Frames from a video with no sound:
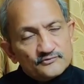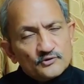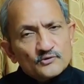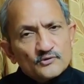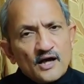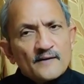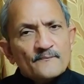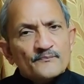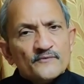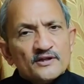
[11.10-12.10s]
So,
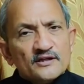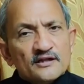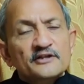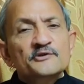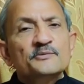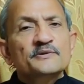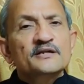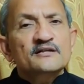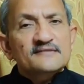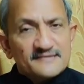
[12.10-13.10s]

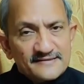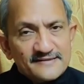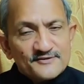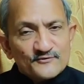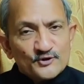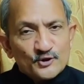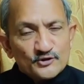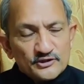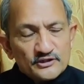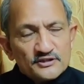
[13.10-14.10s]
continuing our series for
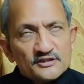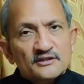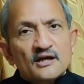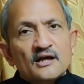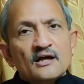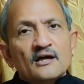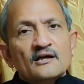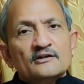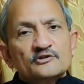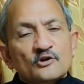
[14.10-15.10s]

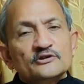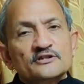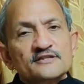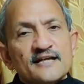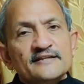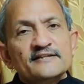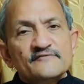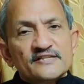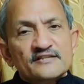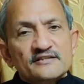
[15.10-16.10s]
doctors and
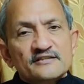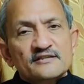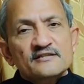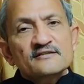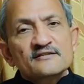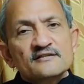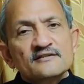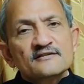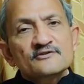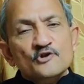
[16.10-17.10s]
investing is
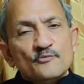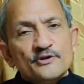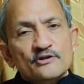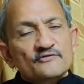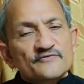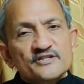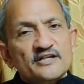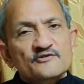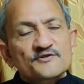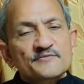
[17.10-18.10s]
a topic on which
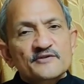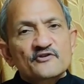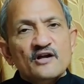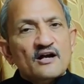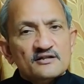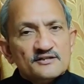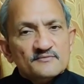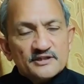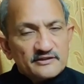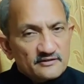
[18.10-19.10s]
I could speak for
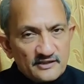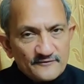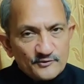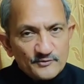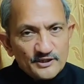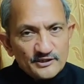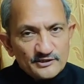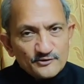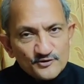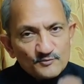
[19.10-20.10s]
hours, but here I have to make it
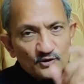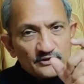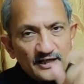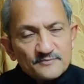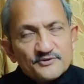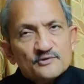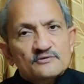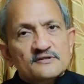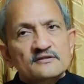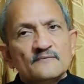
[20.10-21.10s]
into smaller
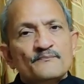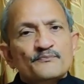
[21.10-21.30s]
capsules.